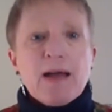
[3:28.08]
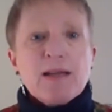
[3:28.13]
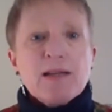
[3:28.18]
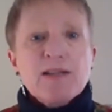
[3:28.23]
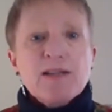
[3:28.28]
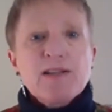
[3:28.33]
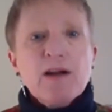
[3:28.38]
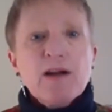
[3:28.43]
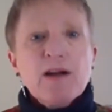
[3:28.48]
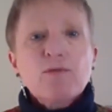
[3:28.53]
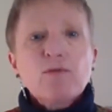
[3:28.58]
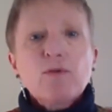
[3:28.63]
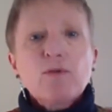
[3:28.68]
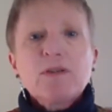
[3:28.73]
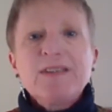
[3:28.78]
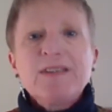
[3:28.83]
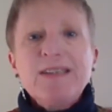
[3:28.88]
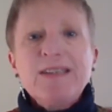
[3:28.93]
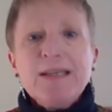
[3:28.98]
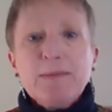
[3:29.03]

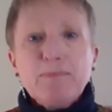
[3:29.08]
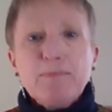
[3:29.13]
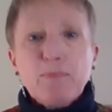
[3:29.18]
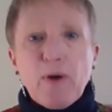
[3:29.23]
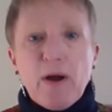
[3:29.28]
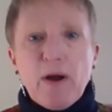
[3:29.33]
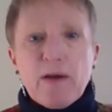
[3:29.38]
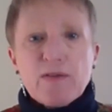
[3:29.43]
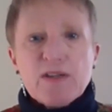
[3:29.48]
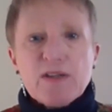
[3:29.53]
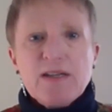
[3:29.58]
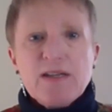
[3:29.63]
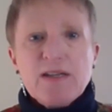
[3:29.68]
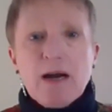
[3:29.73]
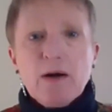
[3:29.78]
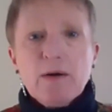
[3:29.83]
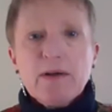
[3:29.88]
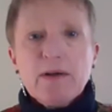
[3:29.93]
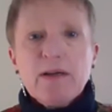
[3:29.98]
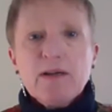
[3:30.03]
Several deep breaths
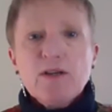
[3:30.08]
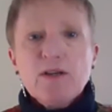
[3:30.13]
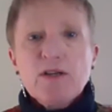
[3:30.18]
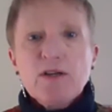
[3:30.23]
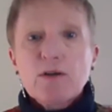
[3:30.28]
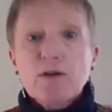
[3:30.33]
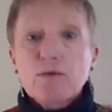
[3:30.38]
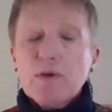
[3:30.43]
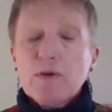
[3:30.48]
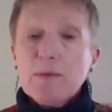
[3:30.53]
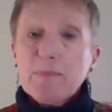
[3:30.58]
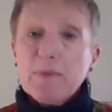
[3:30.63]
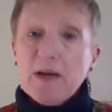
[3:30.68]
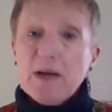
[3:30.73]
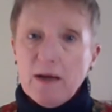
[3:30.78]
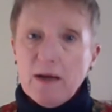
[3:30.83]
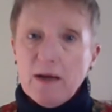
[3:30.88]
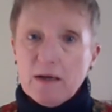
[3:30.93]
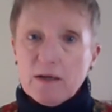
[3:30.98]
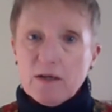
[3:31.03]
down into your rib
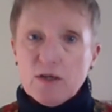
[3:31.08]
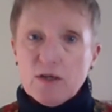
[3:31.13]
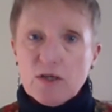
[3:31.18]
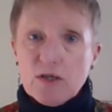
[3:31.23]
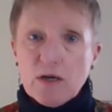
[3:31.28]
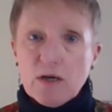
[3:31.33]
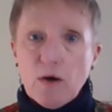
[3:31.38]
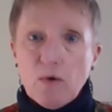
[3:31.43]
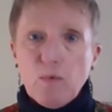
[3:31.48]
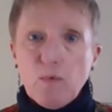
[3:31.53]
cage